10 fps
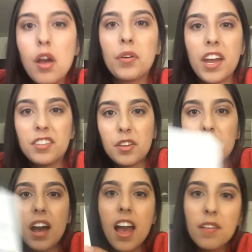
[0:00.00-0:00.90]
Okay, so
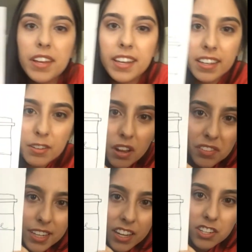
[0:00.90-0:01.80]
I have a rough
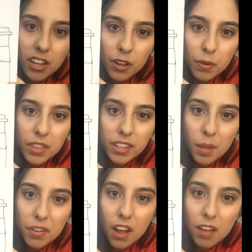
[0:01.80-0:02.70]
sketch of the cup
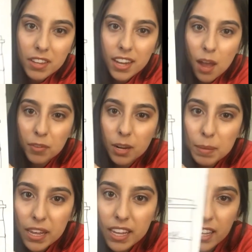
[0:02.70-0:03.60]
of coffee that I'm going to
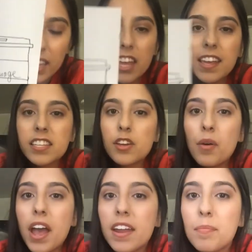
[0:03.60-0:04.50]
be making. You can go
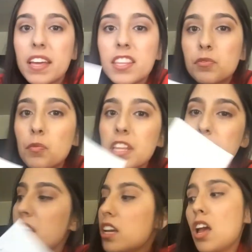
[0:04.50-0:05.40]
ahead and make this one with me,